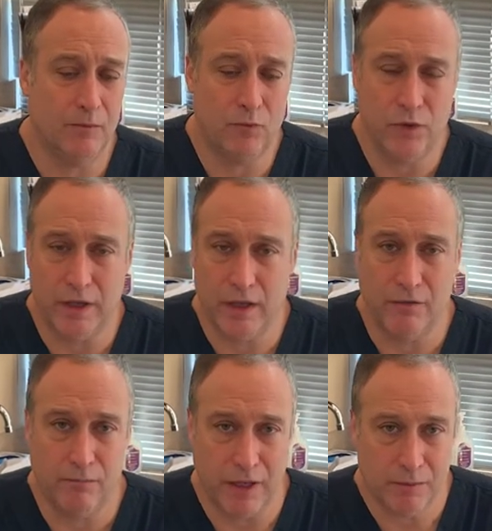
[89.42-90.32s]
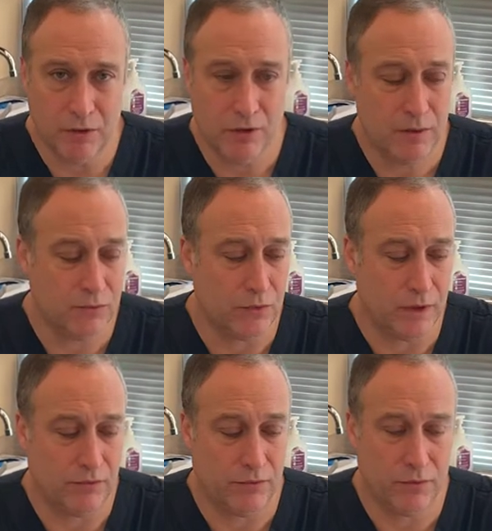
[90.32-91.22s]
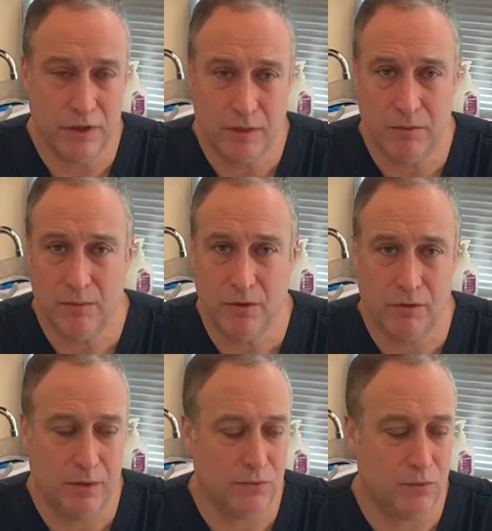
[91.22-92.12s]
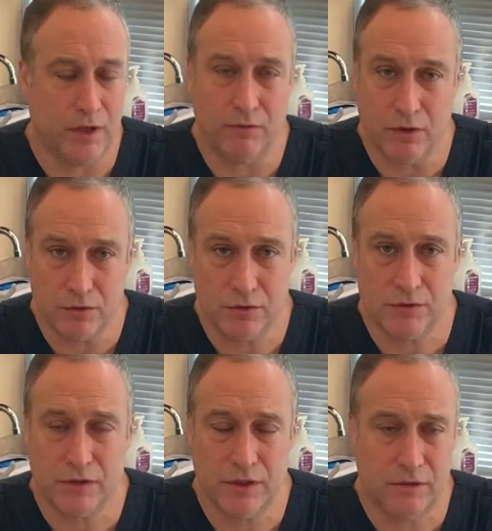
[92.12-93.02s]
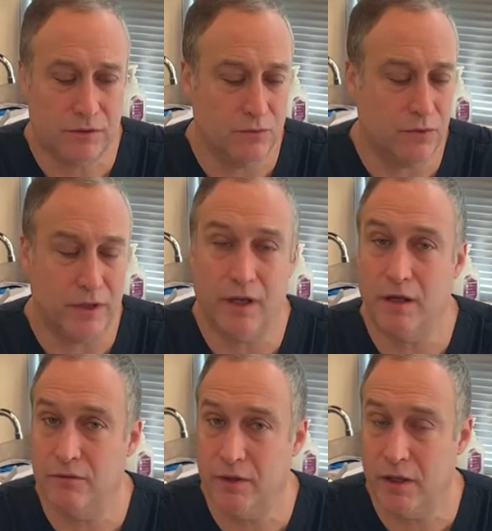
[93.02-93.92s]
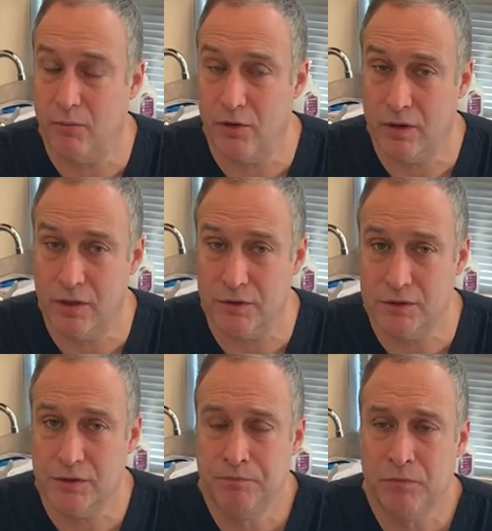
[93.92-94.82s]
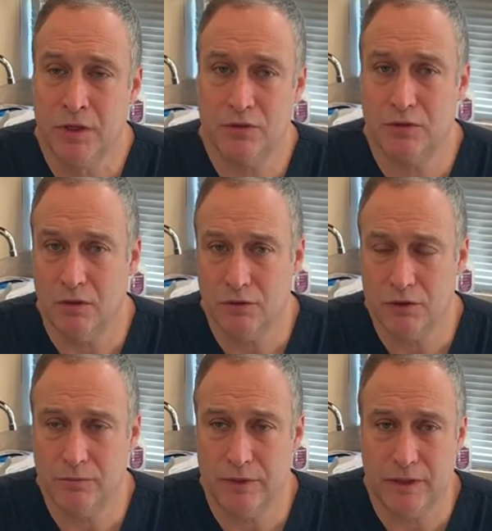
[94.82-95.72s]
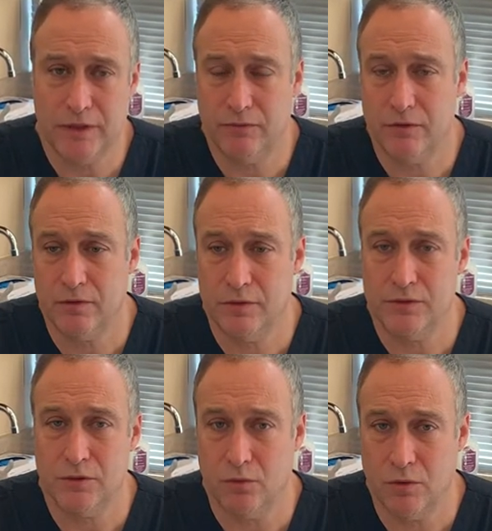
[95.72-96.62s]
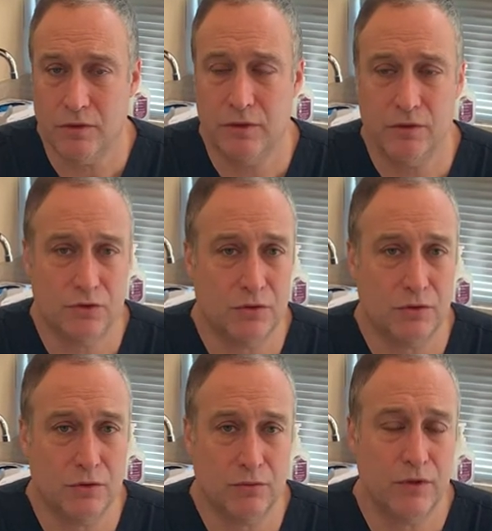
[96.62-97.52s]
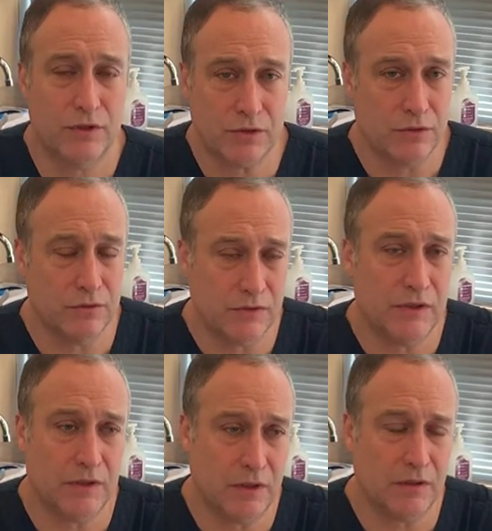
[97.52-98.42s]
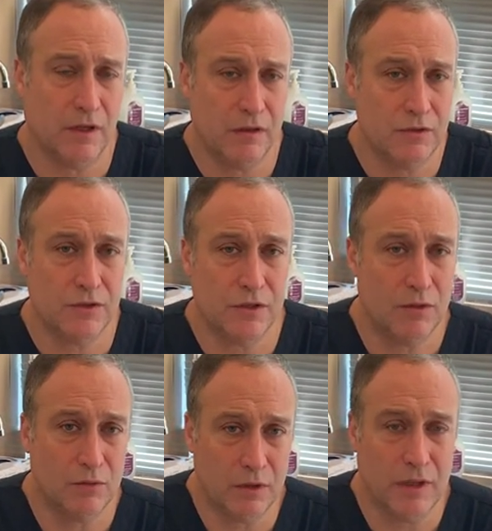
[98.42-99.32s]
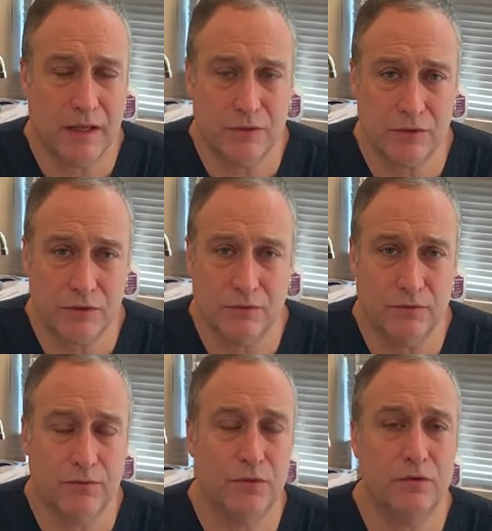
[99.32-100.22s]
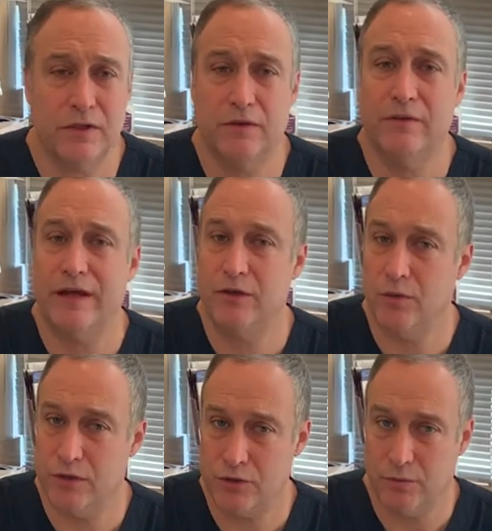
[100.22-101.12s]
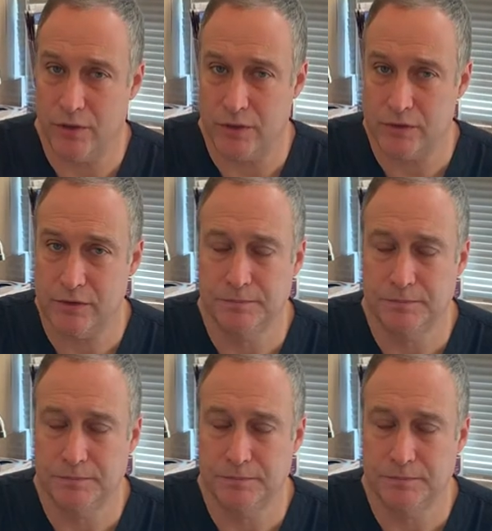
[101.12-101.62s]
We have mammograms, we have 3D mammograms, we have ultrasounds, we have MRIs. So ultimately, if there is a worry, concern, or risk, there is a technology that will allow us to fully evaluate your breast.